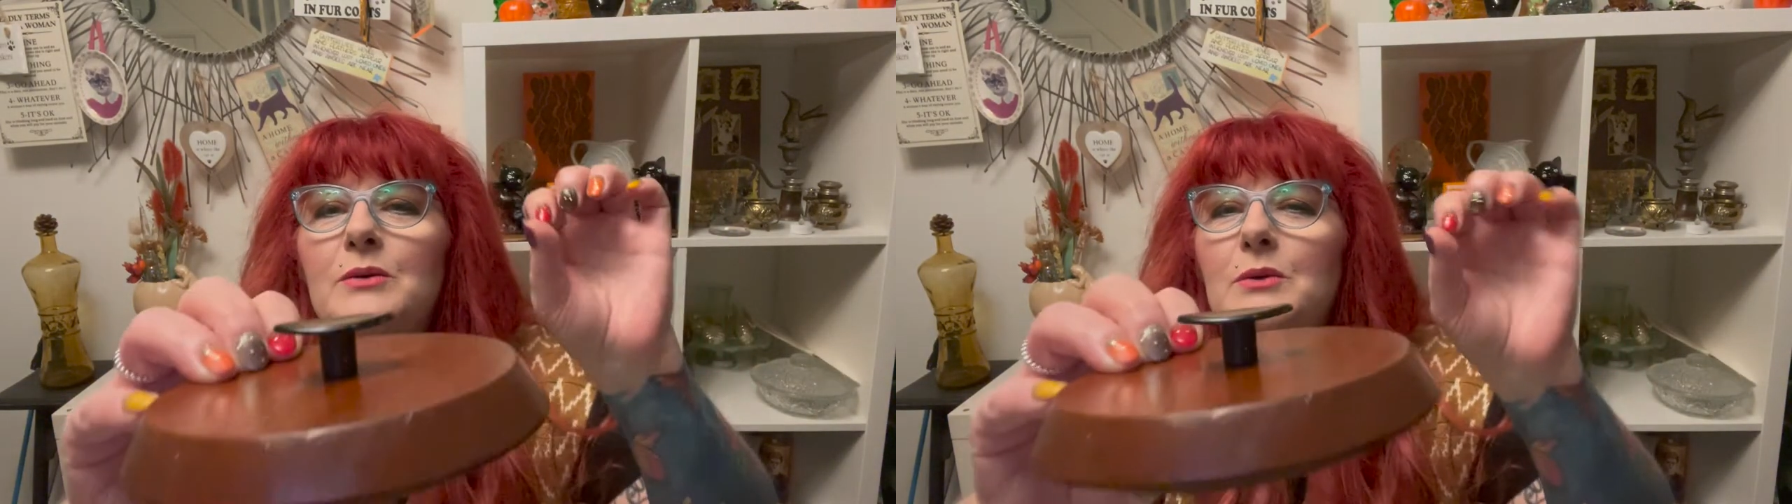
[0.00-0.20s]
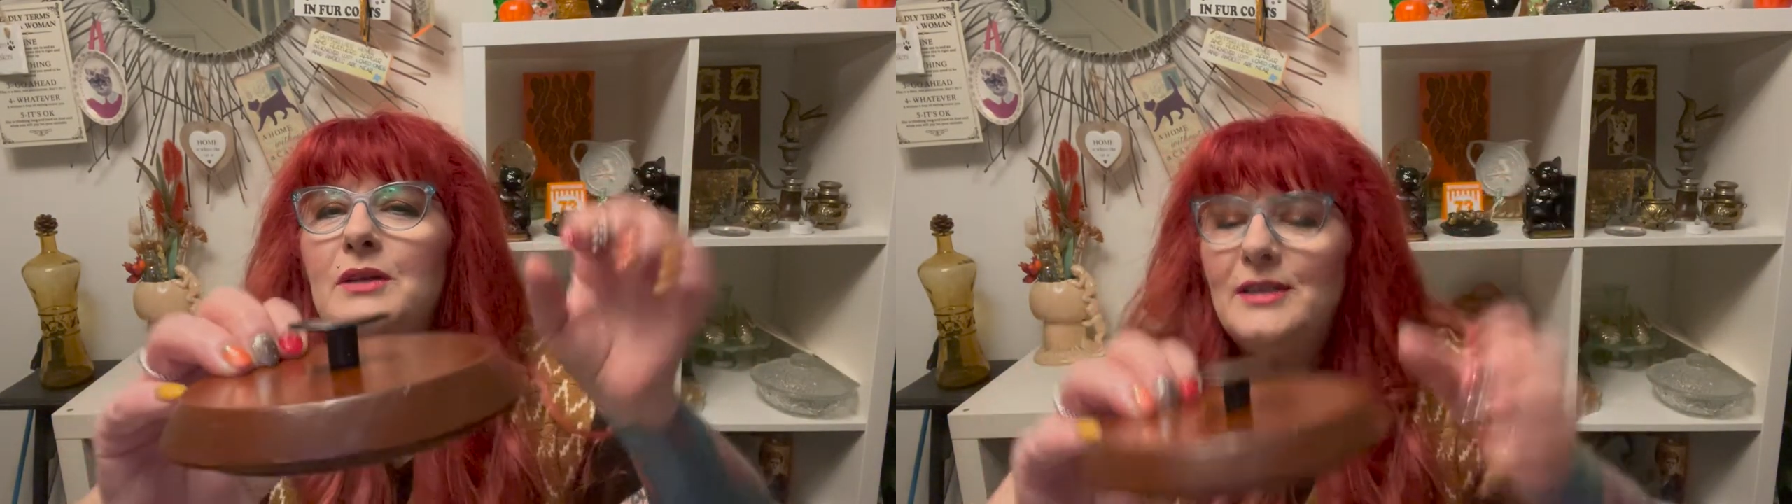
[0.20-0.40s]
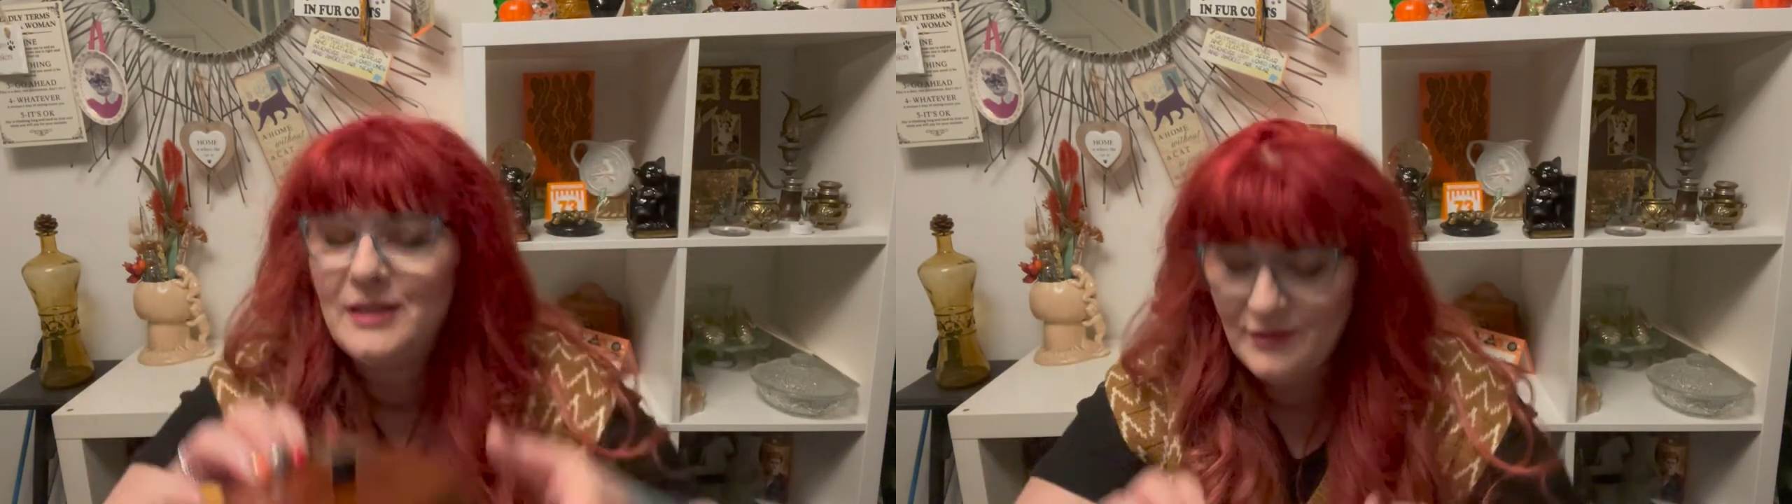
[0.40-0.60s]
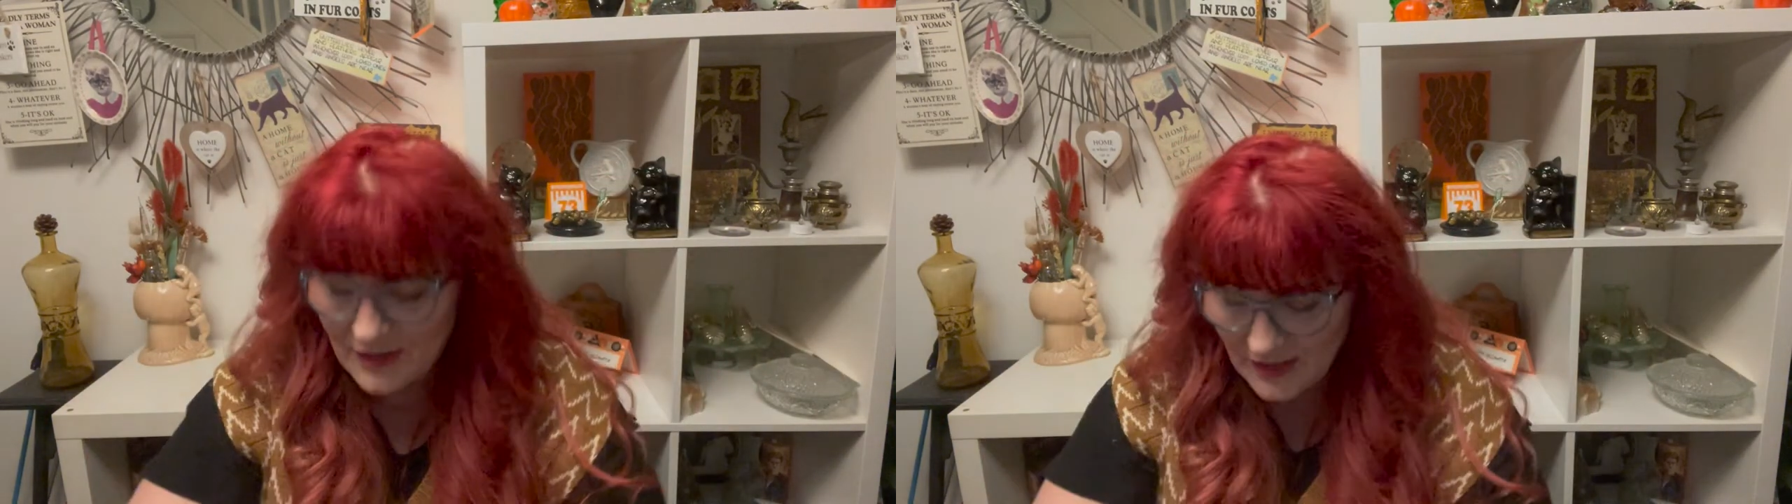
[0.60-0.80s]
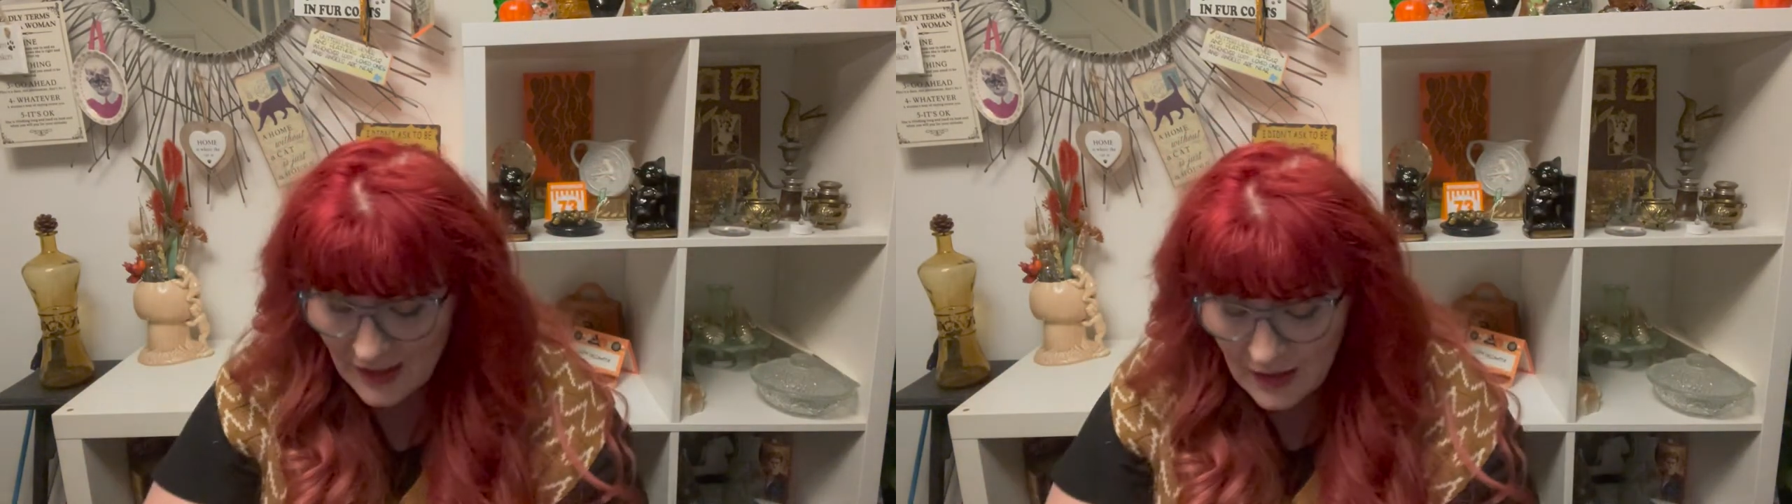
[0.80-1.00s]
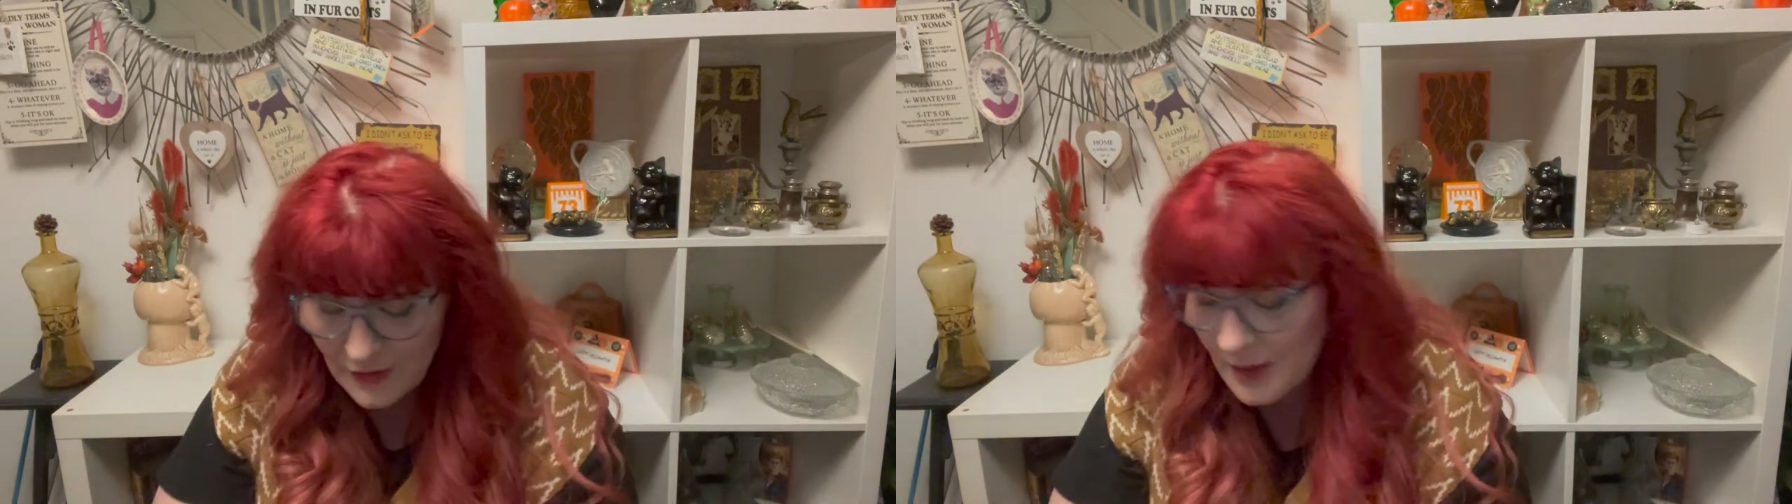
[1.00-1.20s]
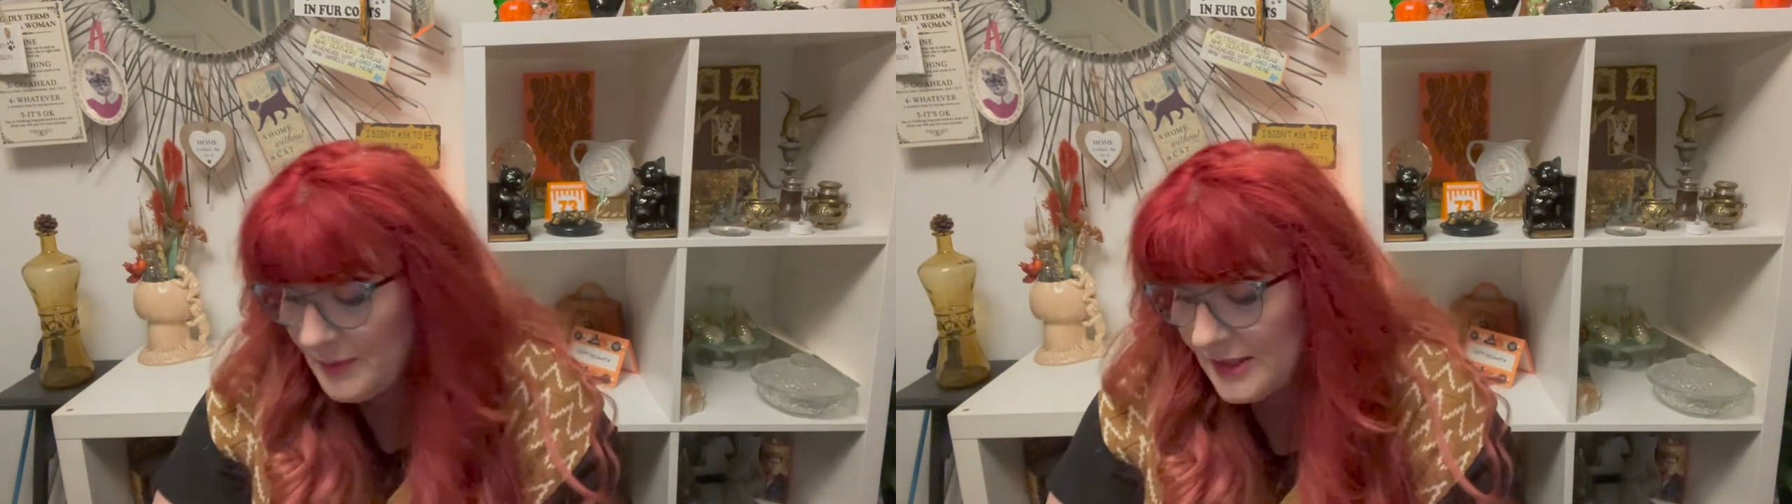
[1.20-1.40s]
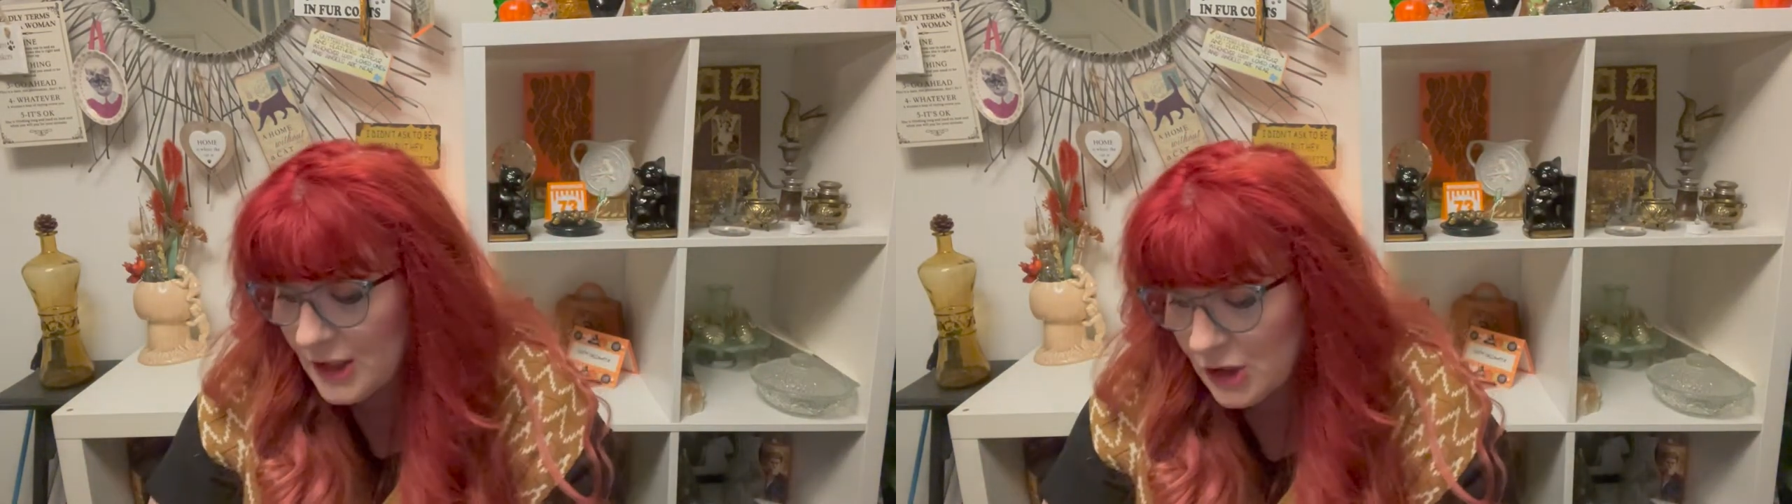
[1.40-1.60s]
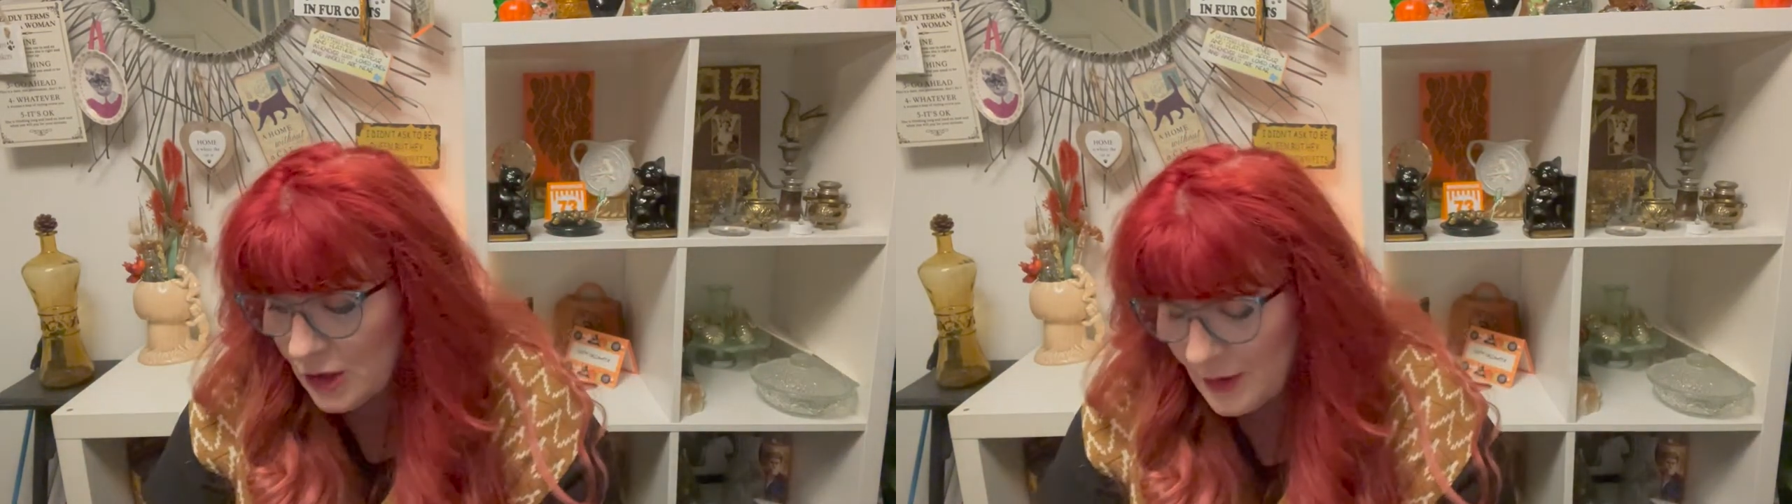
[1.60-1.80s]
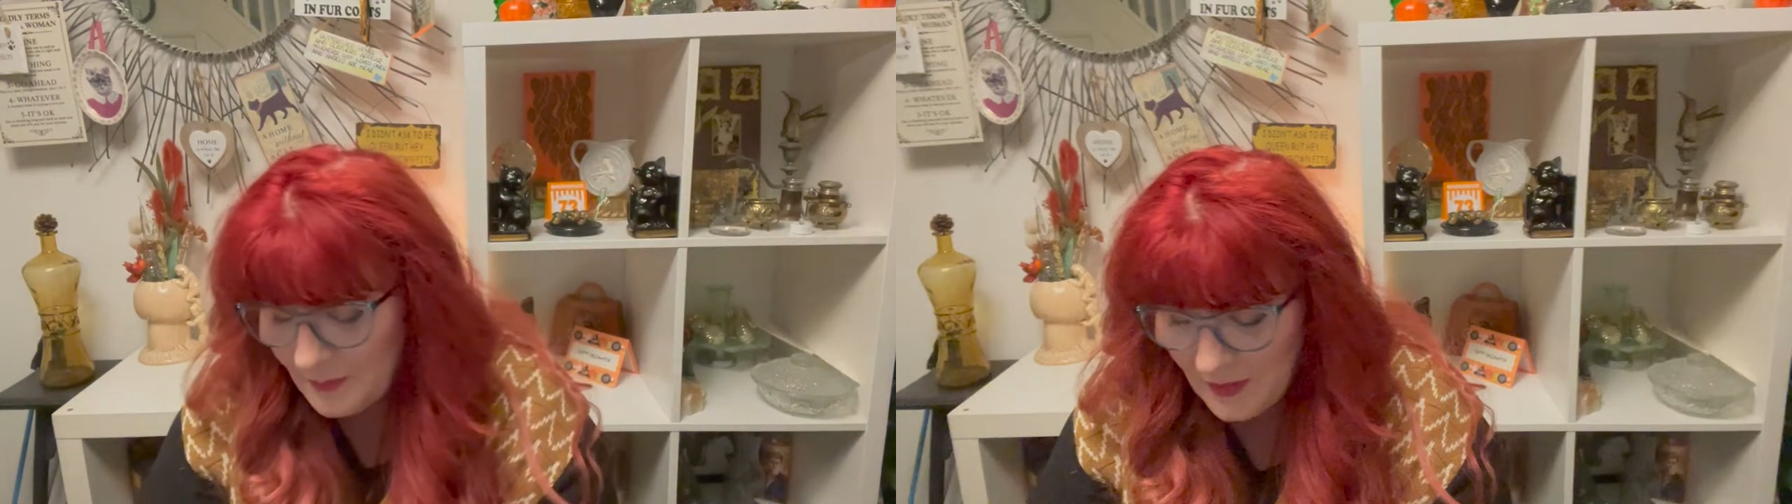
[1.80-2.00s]
Oh, love this. I love a good biscuit
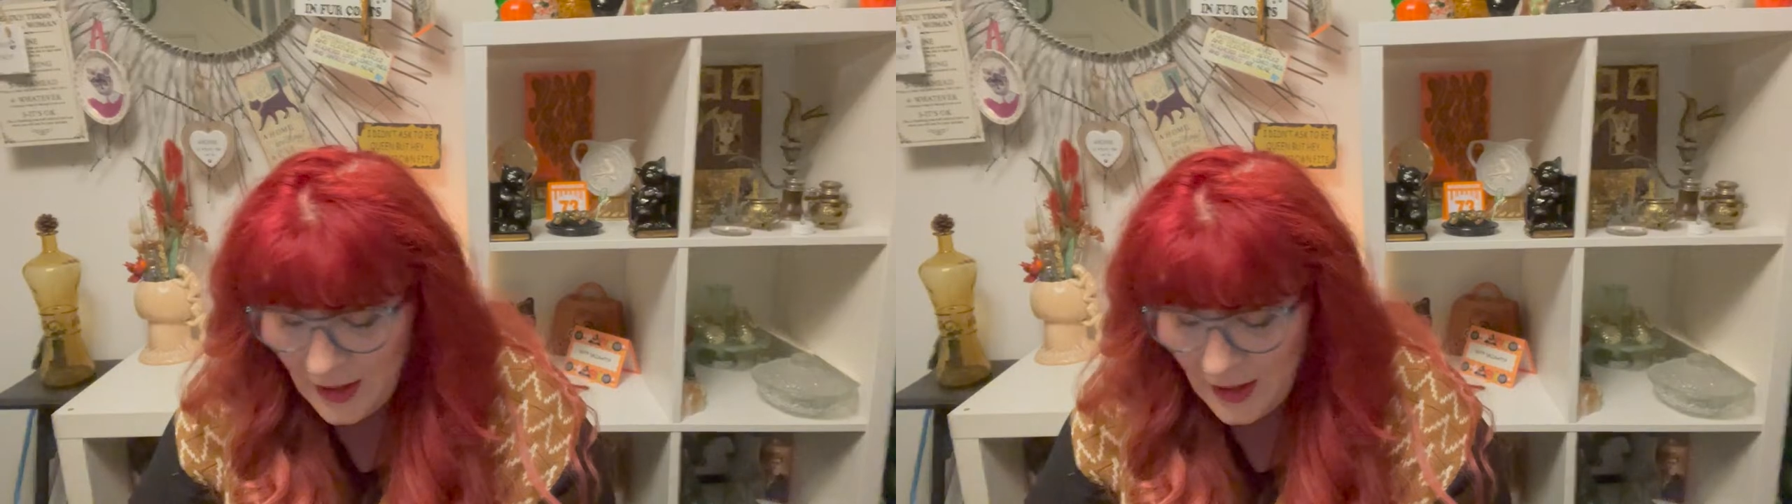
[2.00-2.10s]
jar.